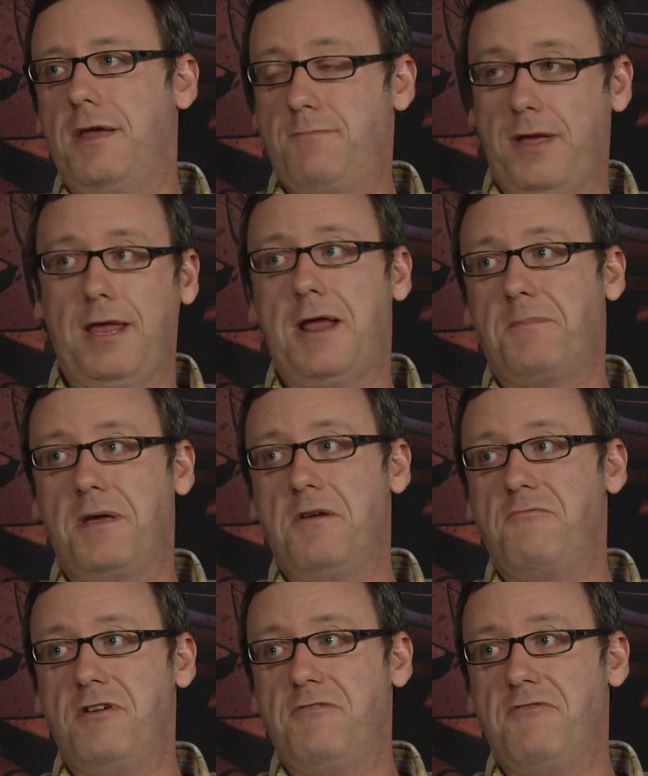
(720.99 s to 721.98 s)
and pick it up again
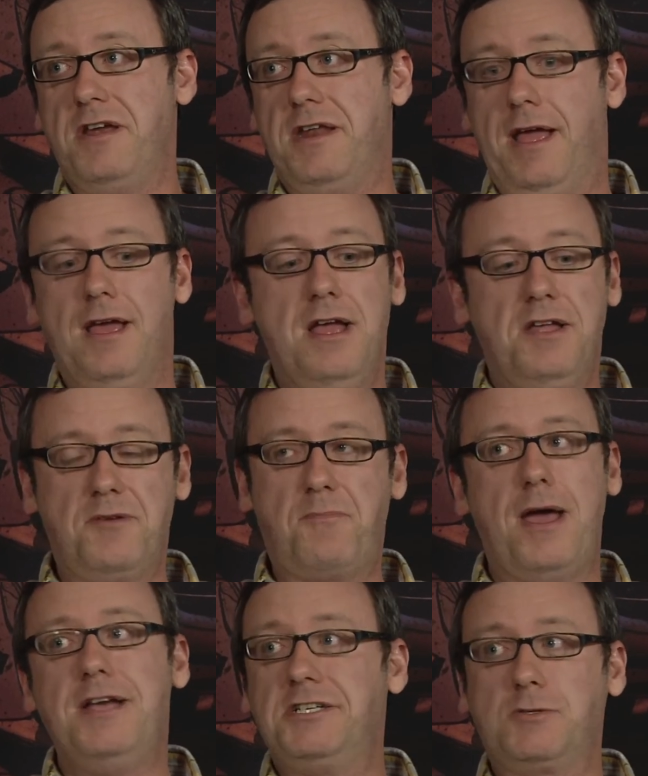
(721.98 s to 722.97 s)
and reread it, the
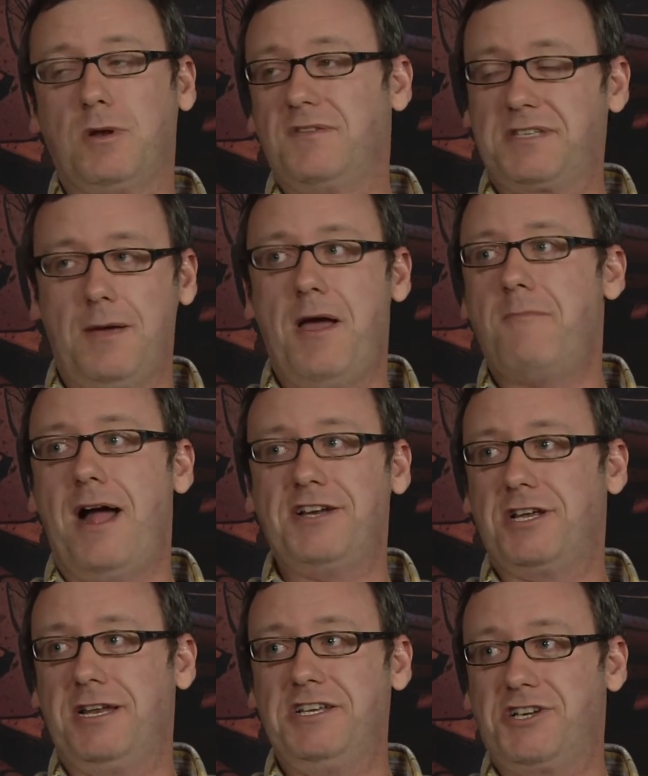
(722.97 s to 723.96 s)
pages will have somehow
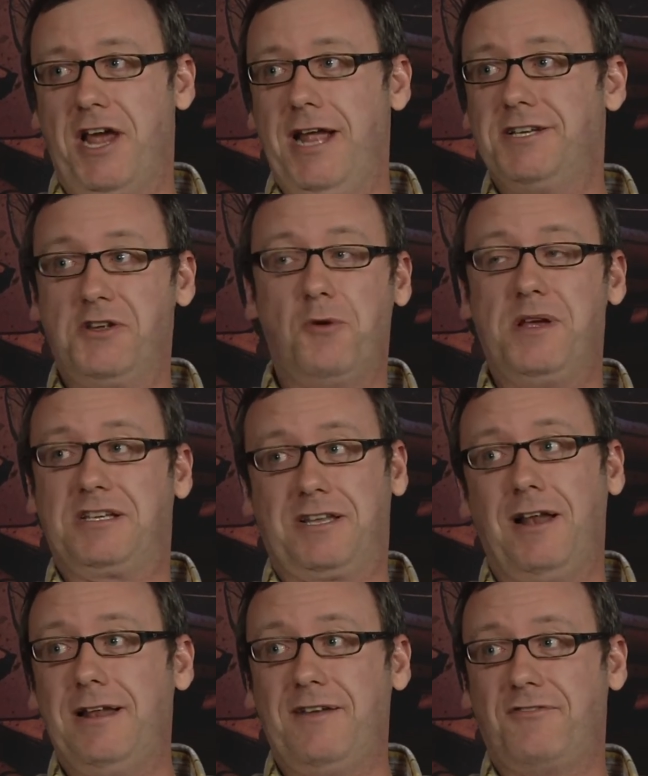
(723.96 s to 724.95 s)
magically changed and it'll be a
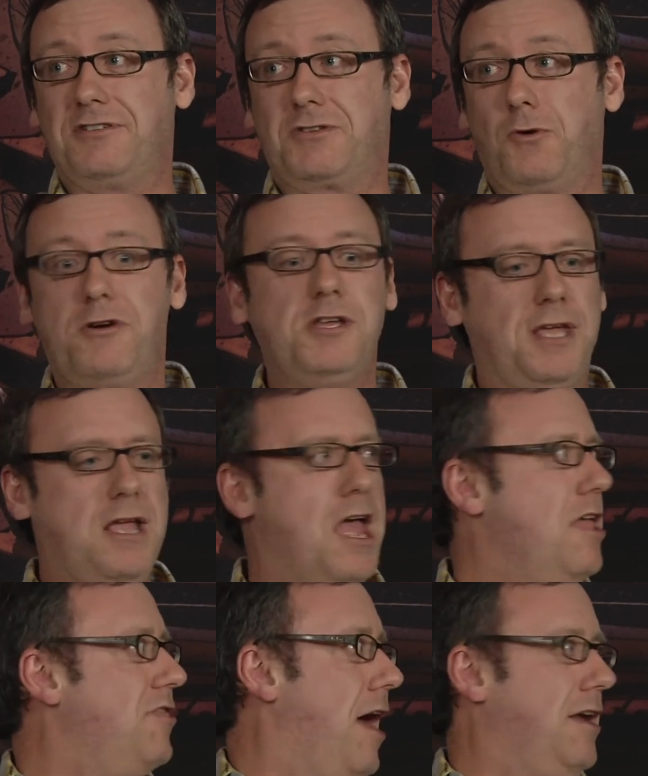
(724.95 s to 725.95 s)
slightly different story. You think,
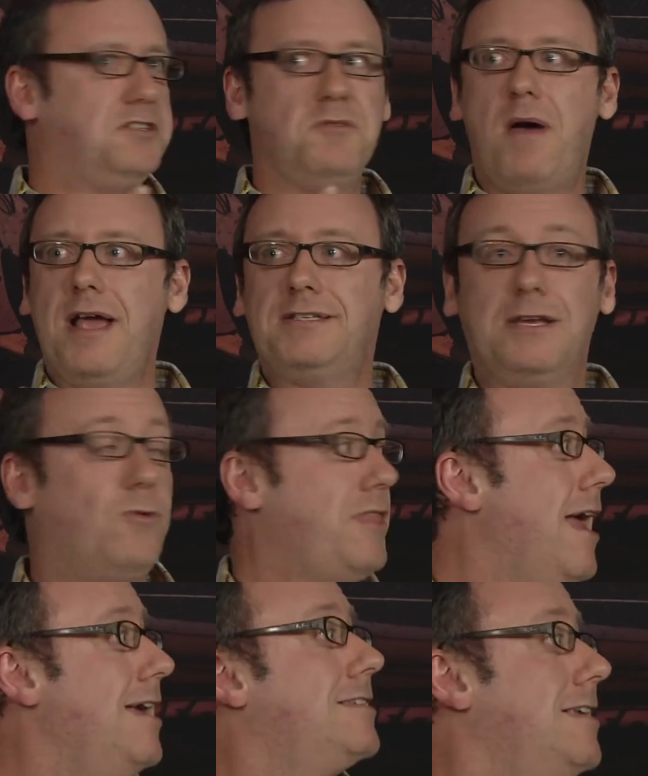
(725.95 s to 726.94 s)
that is amazing. Well,
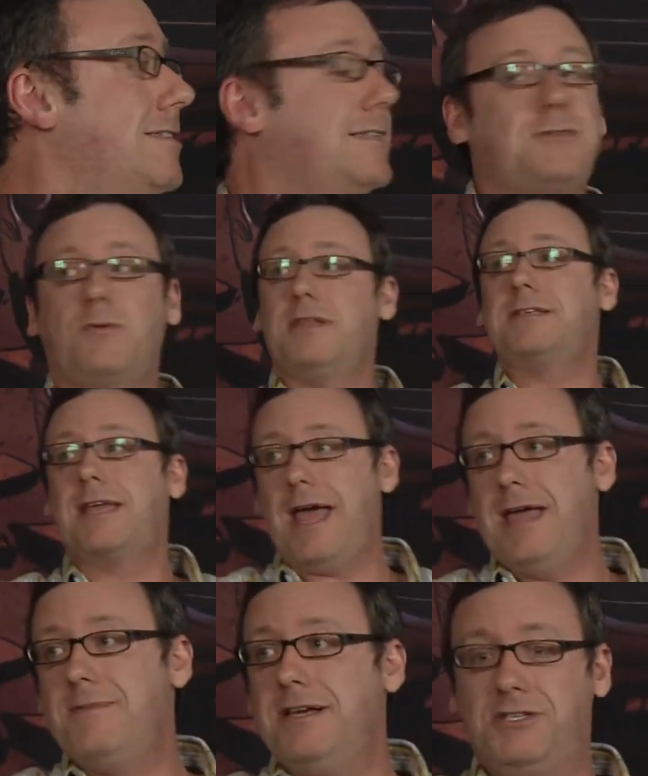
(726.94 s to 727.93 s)
that exists. That's what this
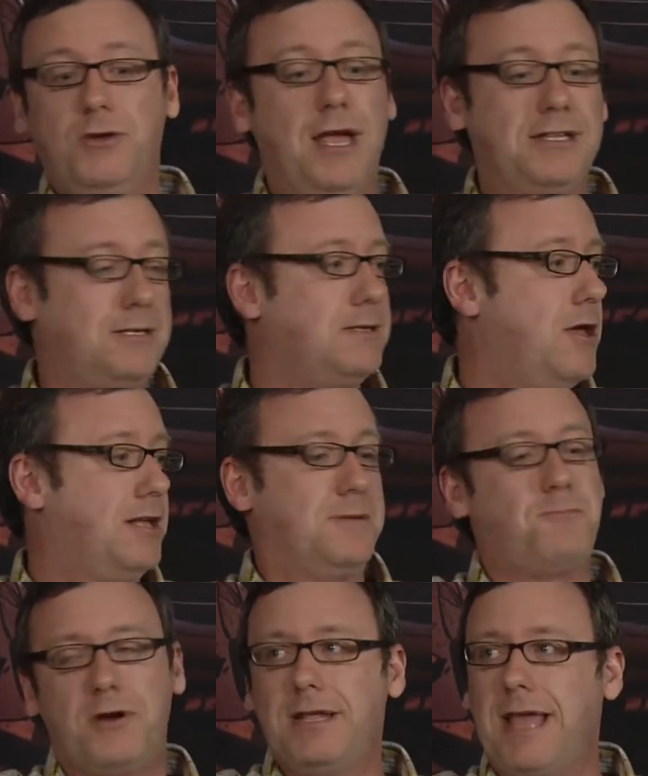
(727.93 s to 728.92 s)
game is. You get to
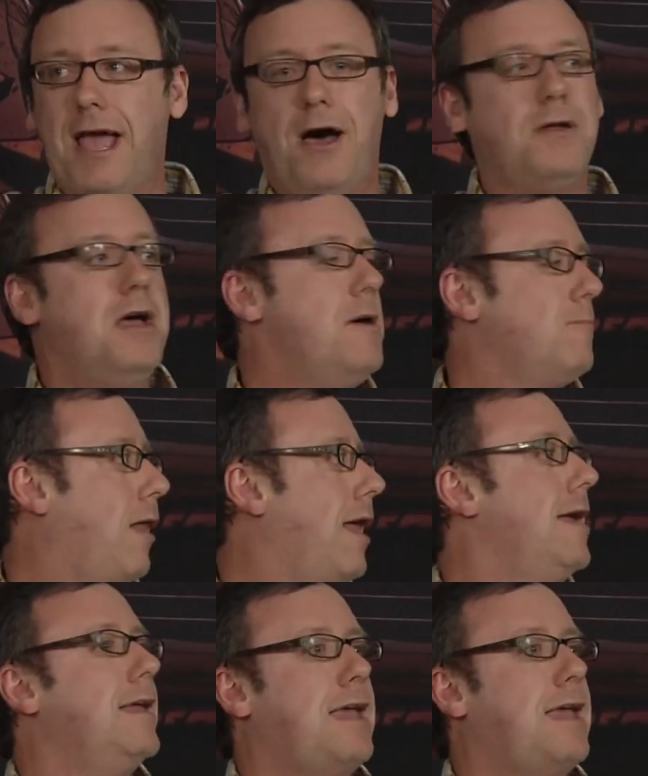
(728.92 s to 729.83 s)
put it down, play it